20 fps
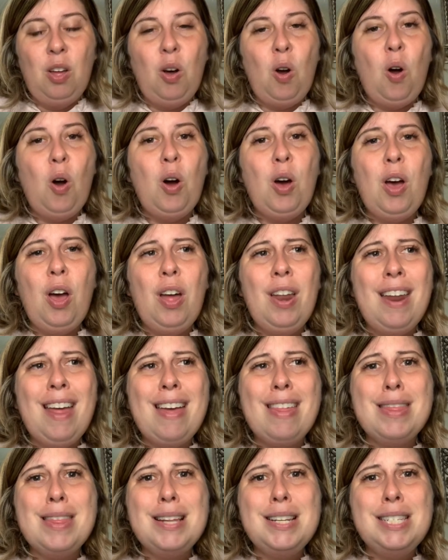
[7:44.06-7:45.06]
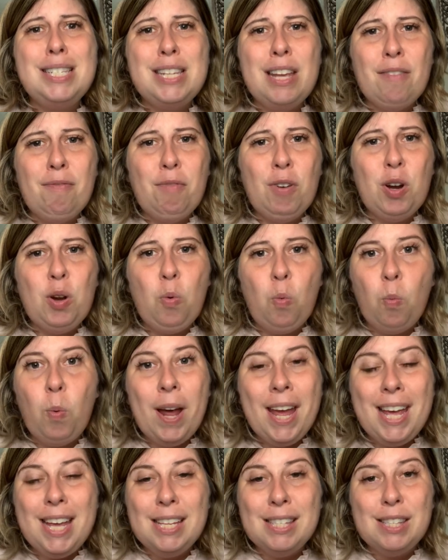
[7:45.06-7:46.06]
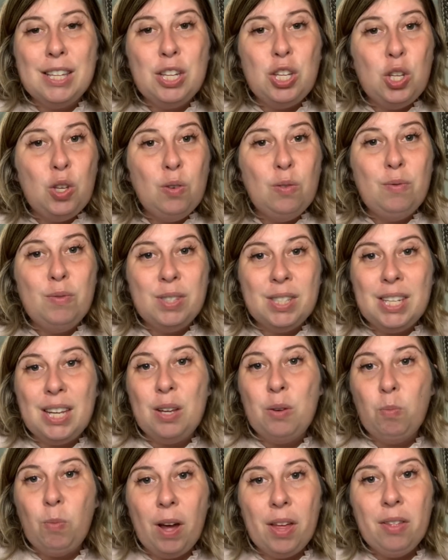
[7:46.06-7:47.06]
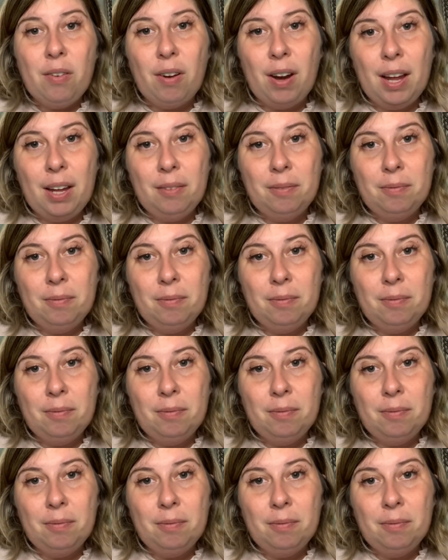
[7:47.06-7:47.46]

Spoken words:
on the different ways that you've seen weathering.